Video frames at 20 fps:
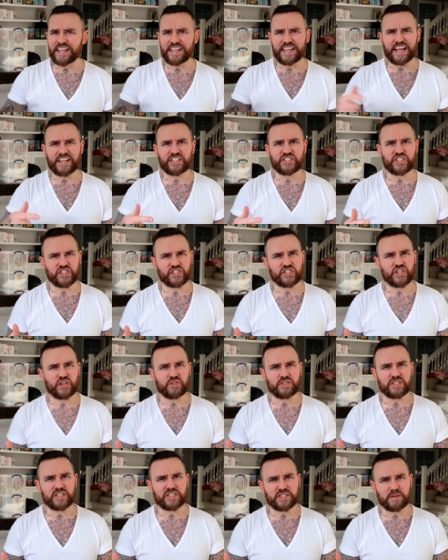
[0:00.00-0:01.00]
yet she
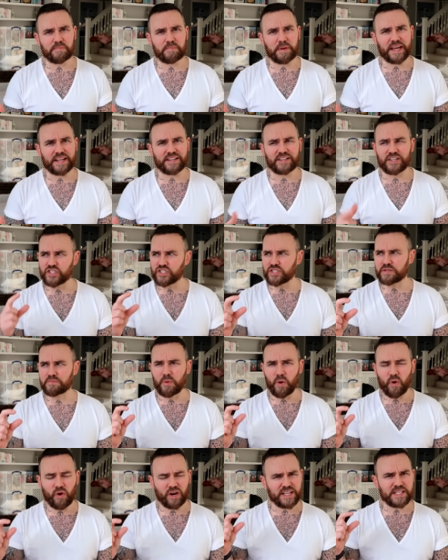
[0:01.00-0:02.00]
chooses to pick the
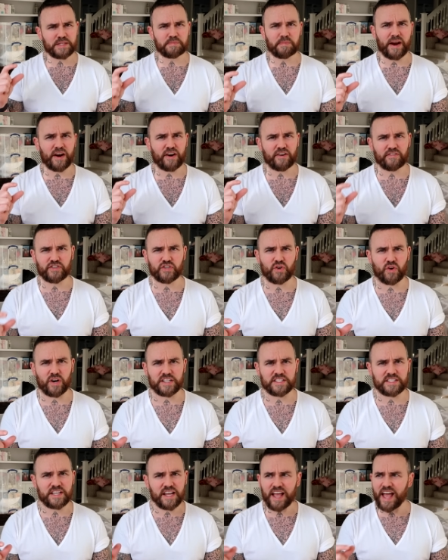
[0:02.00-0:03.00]
smallest pair of
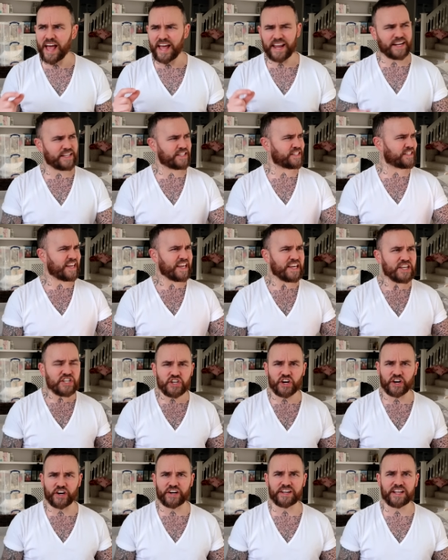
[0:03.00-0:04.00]
shorts and a
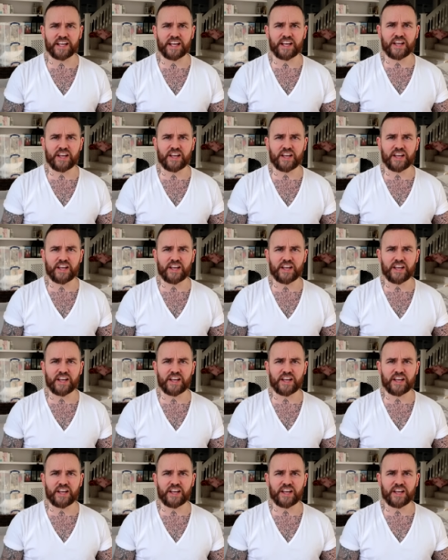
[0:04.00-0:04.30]
t-shirt.